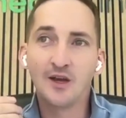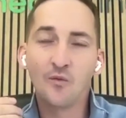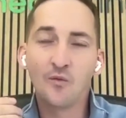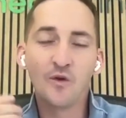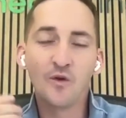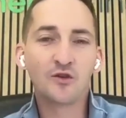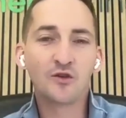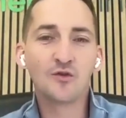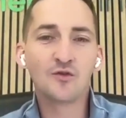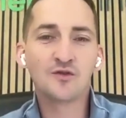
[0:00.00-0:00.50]

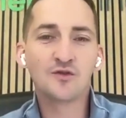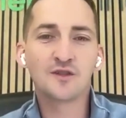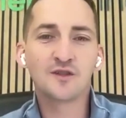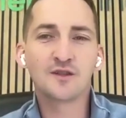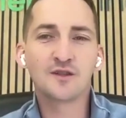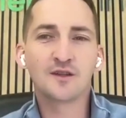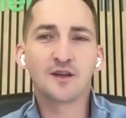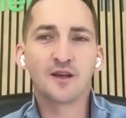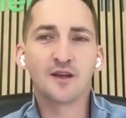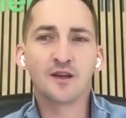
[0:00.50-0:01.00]
We use it
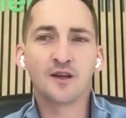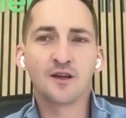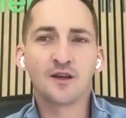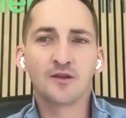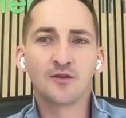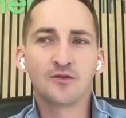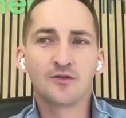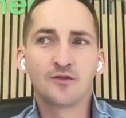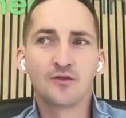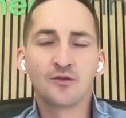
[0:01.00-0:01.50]

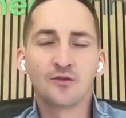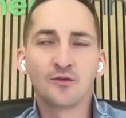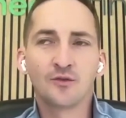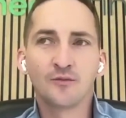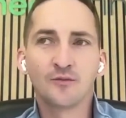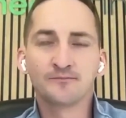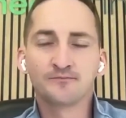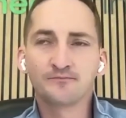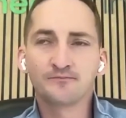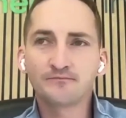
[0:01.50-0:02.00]

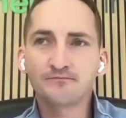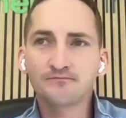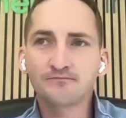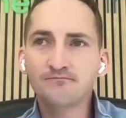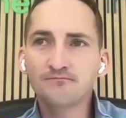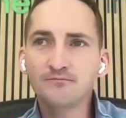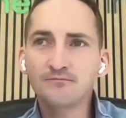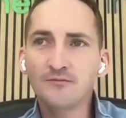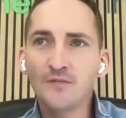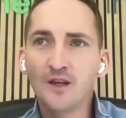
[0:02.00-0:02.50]
to
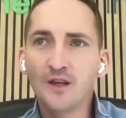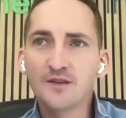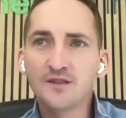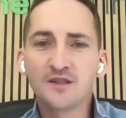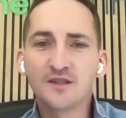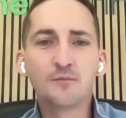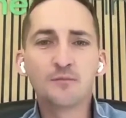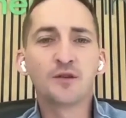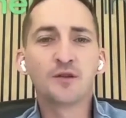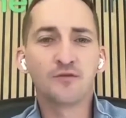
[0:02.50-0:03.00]

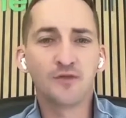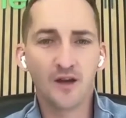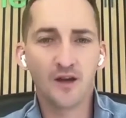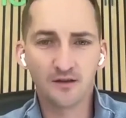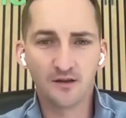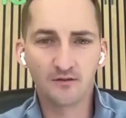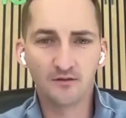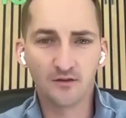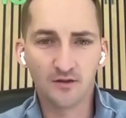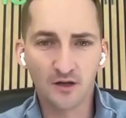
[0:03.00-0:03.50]
simplify
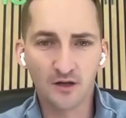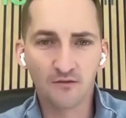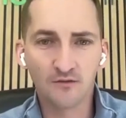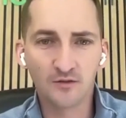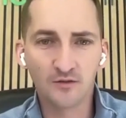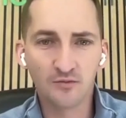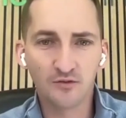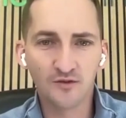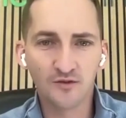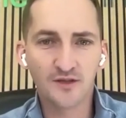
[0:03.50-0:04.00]
the
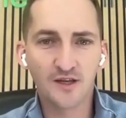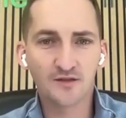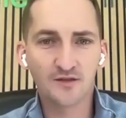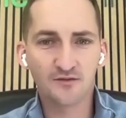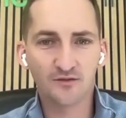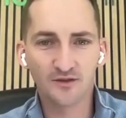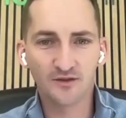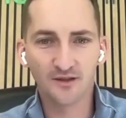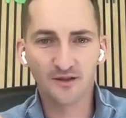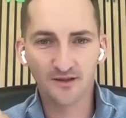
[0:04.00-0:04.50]
recovery process,
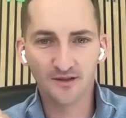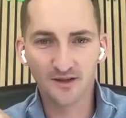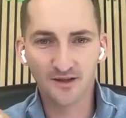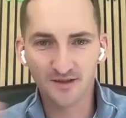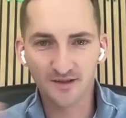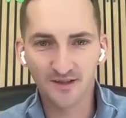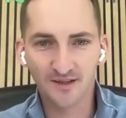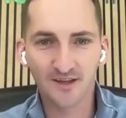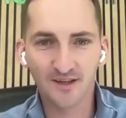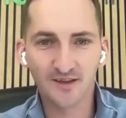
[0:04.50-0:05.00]
or
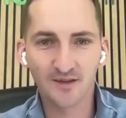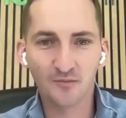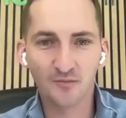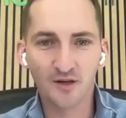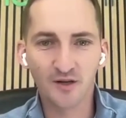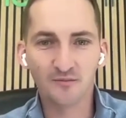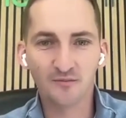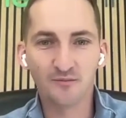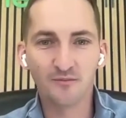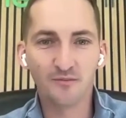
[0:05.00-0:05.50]
let's say get the
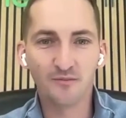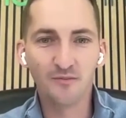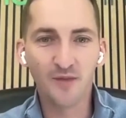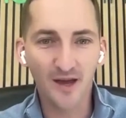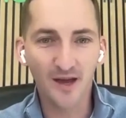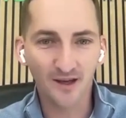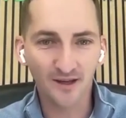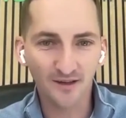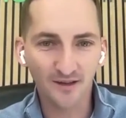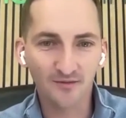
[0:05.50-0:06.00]
money
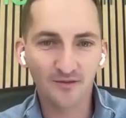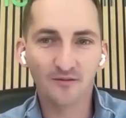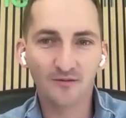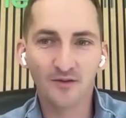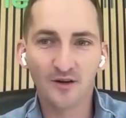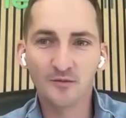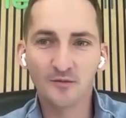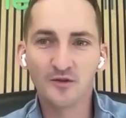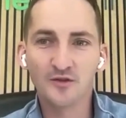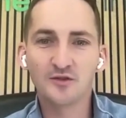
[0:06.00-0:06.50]
back if the
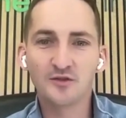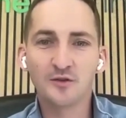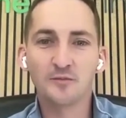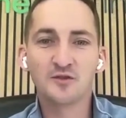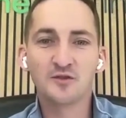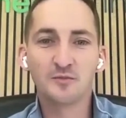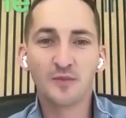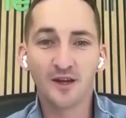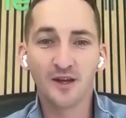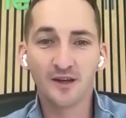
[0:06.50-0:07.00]
farmer
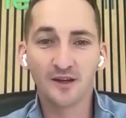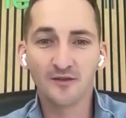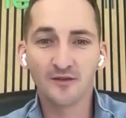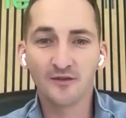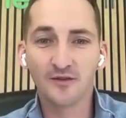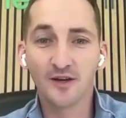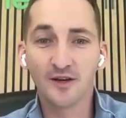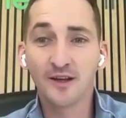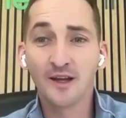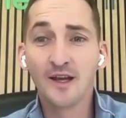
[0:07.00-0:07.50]
stops paying,
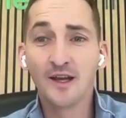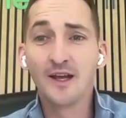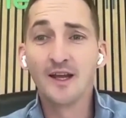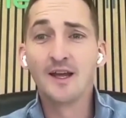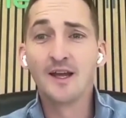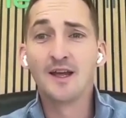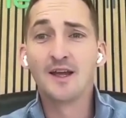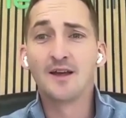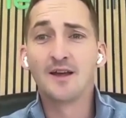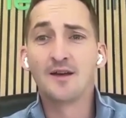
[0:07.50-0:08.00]
correct?
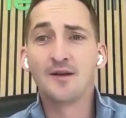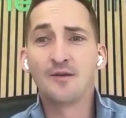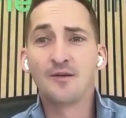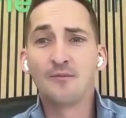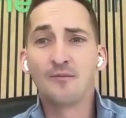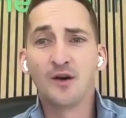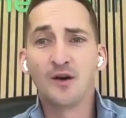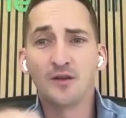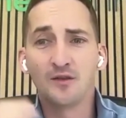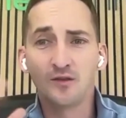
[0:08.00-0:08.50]

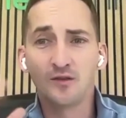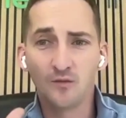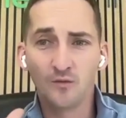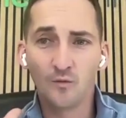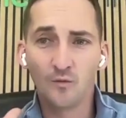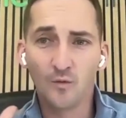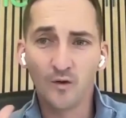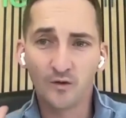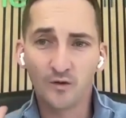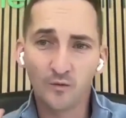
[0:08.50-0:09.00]
But
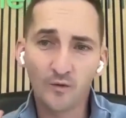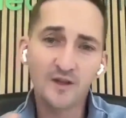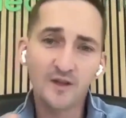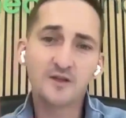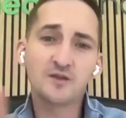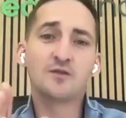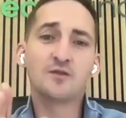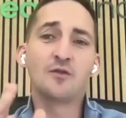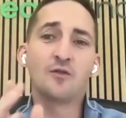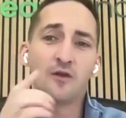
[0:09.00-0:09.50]
what we
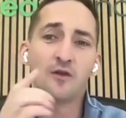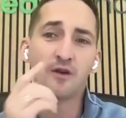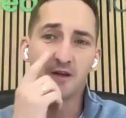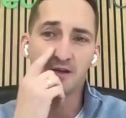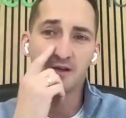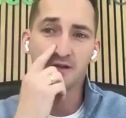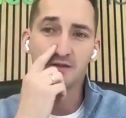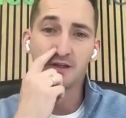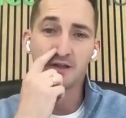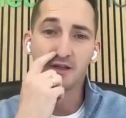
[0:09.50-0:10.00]
score
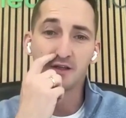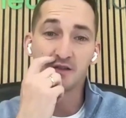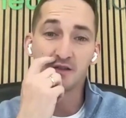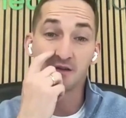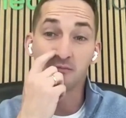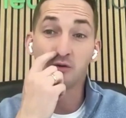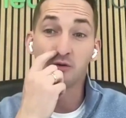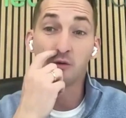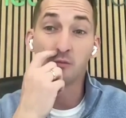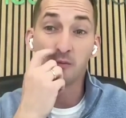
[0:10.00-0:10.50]
is
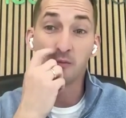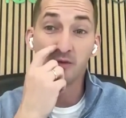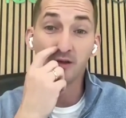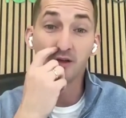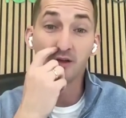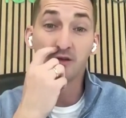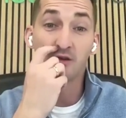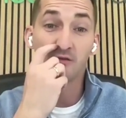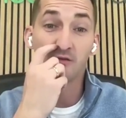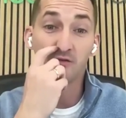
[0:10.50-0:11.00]
the
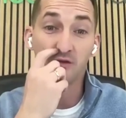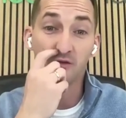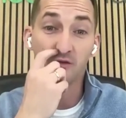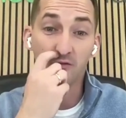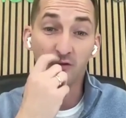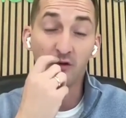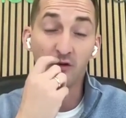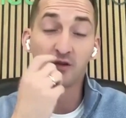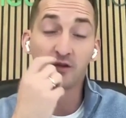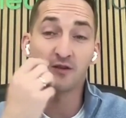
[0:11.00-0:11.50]
probability of
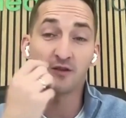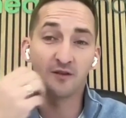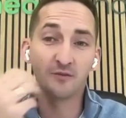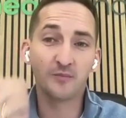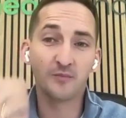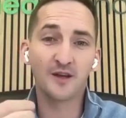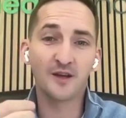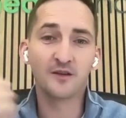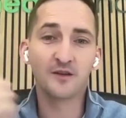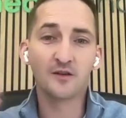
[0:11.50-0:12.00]
default
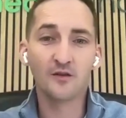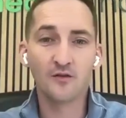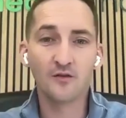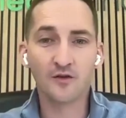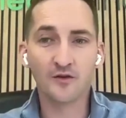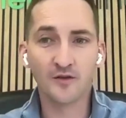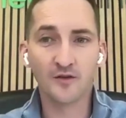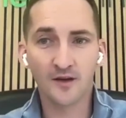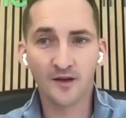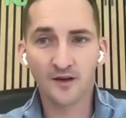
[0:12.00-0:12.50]
depending
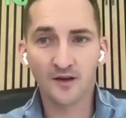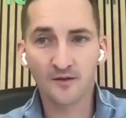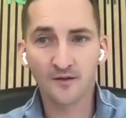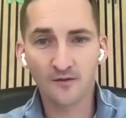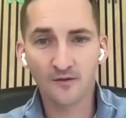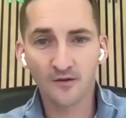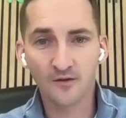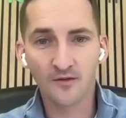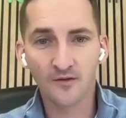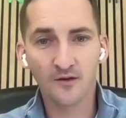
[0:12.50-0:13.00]
on
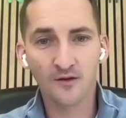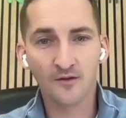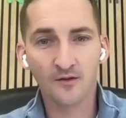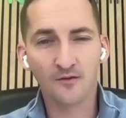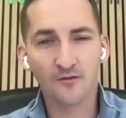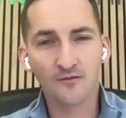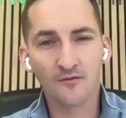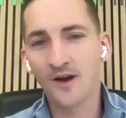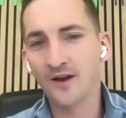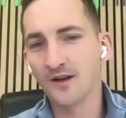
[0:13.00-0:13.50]

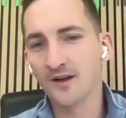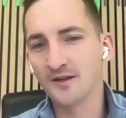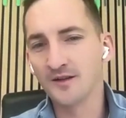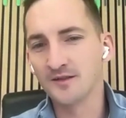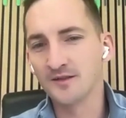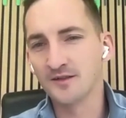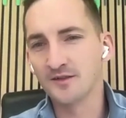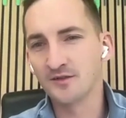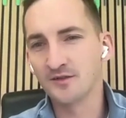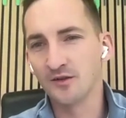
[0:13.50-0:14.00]
the
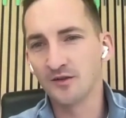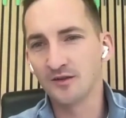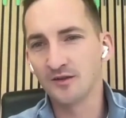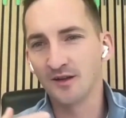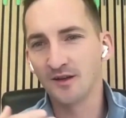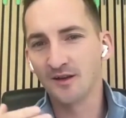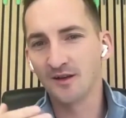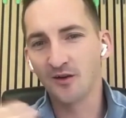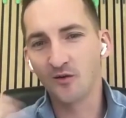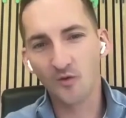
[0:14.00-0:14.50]
finances, not
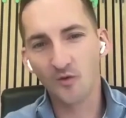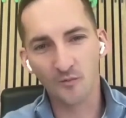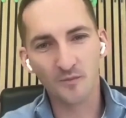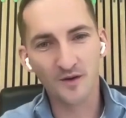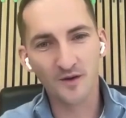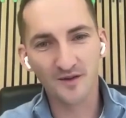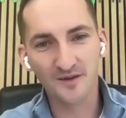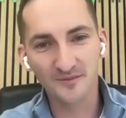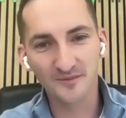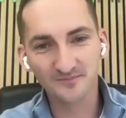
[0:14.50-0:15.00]
the
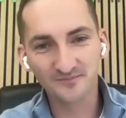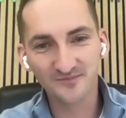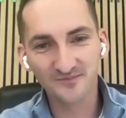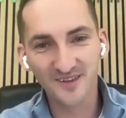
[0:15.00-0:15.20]
equipment.